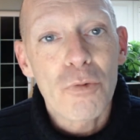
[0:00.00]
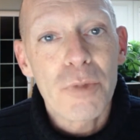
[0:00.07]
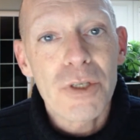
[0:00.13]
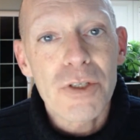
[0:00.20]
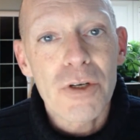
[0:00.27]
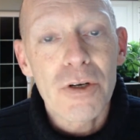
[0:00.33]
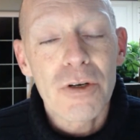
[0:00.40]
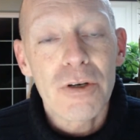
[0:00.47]
your own
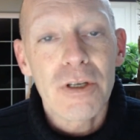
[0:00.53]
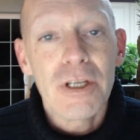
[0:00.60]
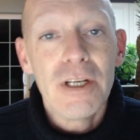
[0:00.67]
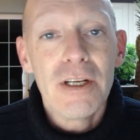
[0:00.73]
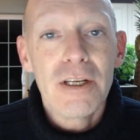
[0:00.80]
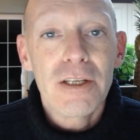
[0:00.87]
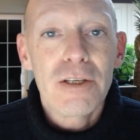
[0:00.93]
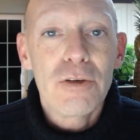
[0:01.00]
return.
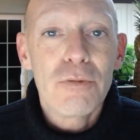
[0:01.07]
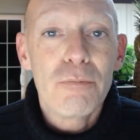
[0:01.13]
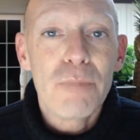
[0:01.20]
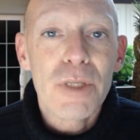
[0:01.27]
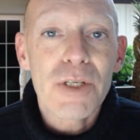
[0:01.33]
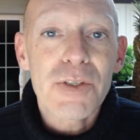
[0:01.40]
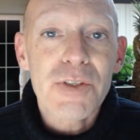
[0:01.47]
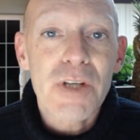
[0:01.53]
You
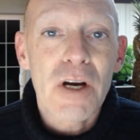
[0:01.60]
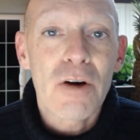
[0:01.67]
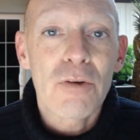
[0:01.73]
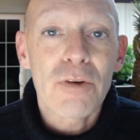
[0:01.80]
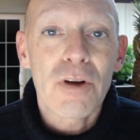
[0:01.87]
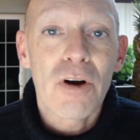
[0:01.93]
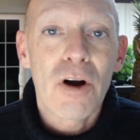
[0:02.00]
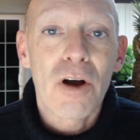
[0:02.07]
miss
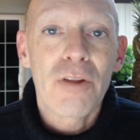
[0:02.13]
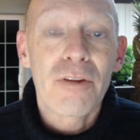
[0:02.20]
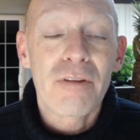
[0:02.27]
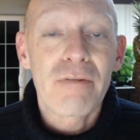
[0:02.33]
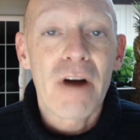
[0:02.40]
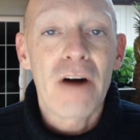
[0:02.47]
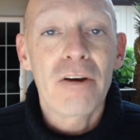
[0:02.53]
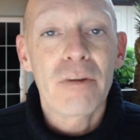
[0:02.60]
out on
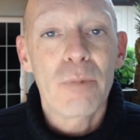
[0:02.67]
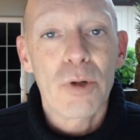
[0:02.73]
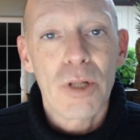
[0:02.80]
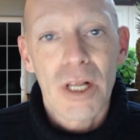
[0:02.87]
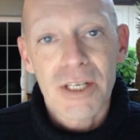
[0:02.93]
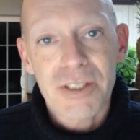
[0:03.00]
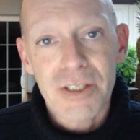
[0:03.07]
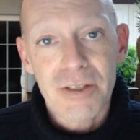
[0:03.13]
the valuable
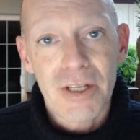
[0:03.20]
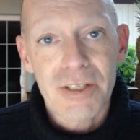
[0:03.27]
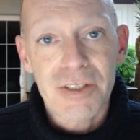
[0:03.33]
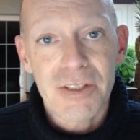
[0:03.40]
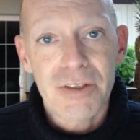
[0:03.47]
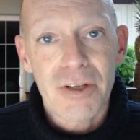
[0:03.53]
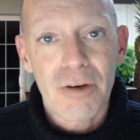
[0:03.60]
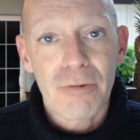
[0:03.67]
lesson
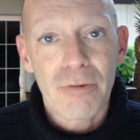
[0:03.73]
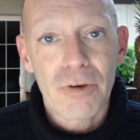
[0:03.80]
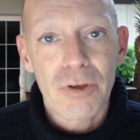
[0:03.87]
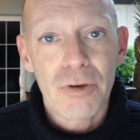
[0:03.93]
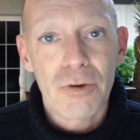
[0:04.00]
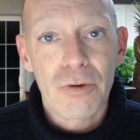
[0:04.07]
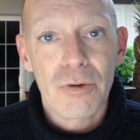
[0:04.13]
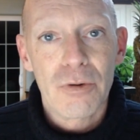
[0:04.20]
that's in there for
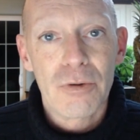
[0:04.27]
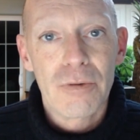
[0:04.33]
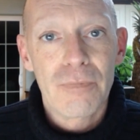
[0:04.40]
you